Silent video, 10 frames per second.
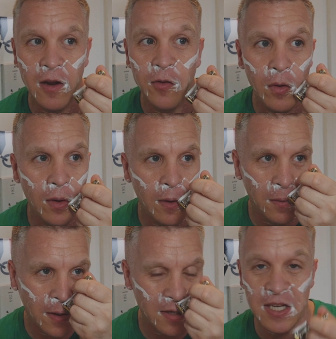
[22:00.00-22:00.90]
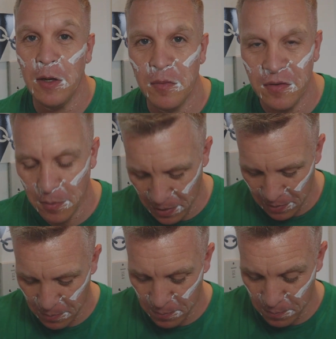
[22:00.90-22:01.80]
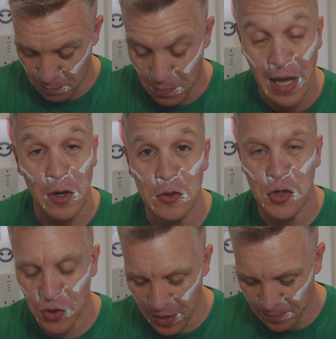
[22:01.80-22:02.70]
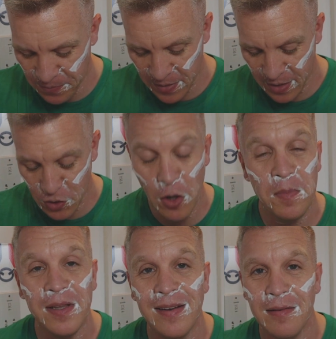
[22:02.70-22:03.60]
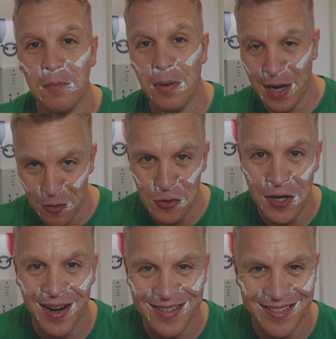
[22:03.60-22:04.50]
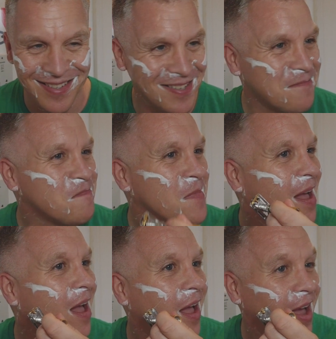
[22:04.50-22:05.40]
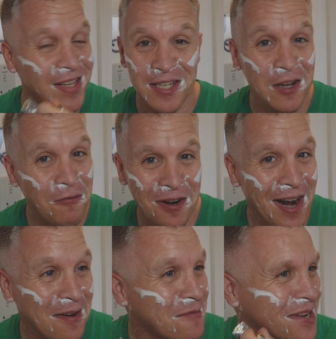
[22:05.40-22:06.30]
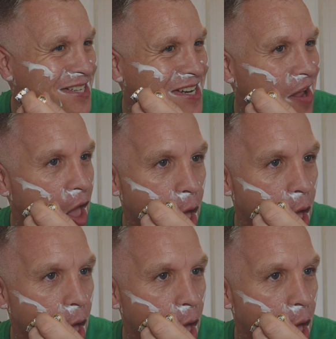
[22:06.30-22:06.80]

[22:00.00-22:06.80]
if you really want to go deep with the Black Country, type in Black Country accent. It's a different language.